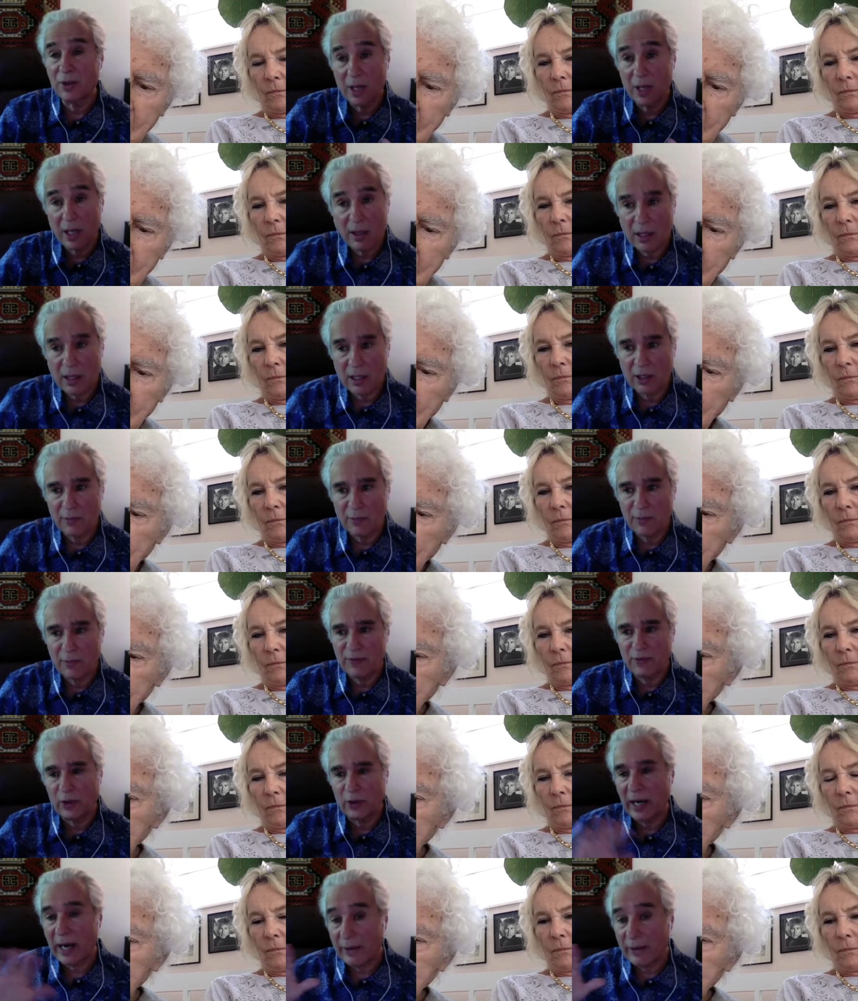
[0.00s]
Speaker 1: the therapy
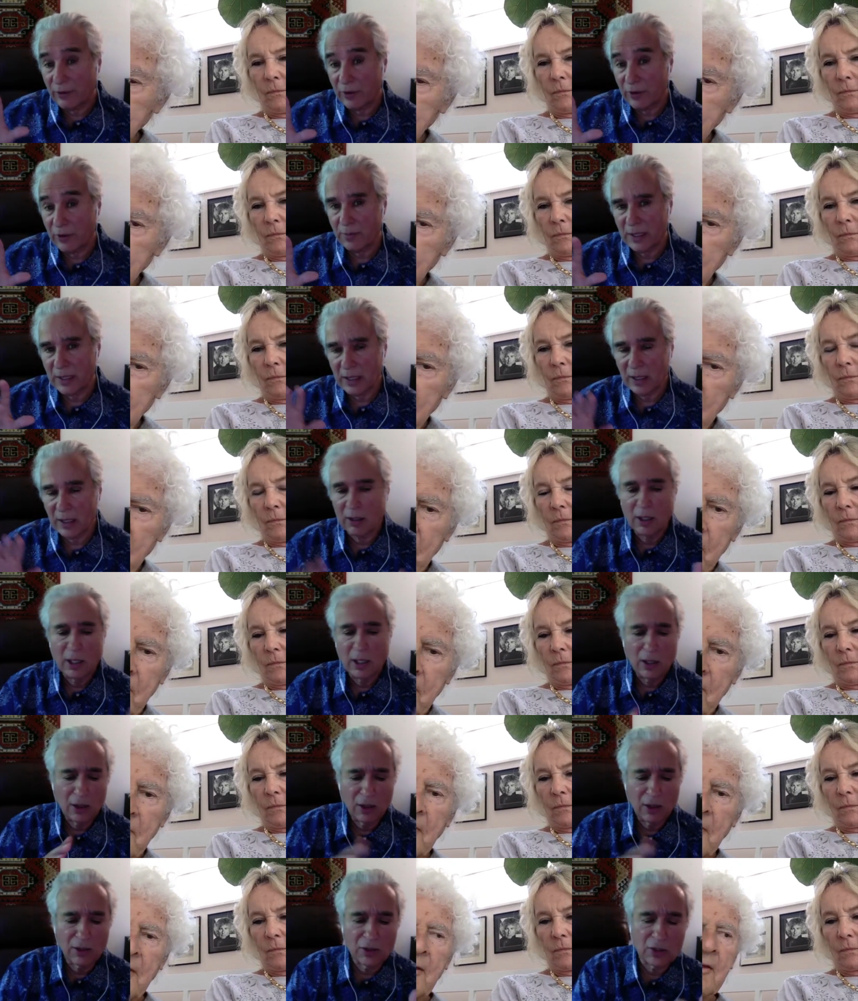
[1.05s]
for everybody,
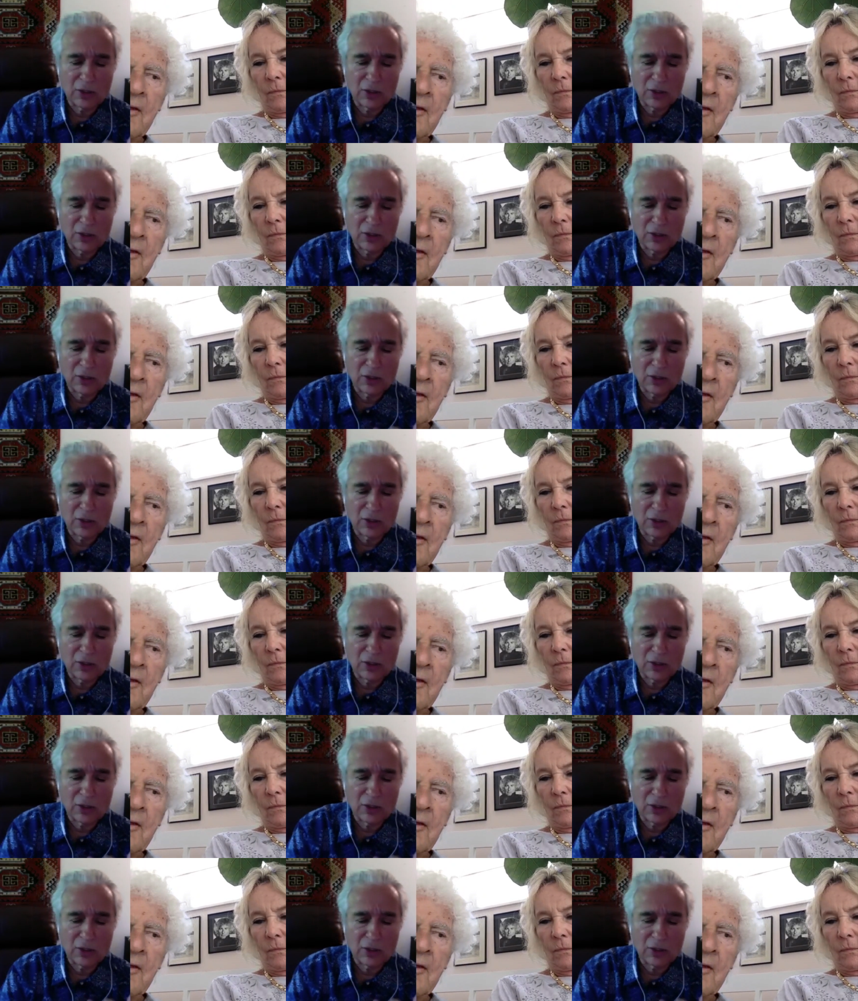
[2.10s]
or are there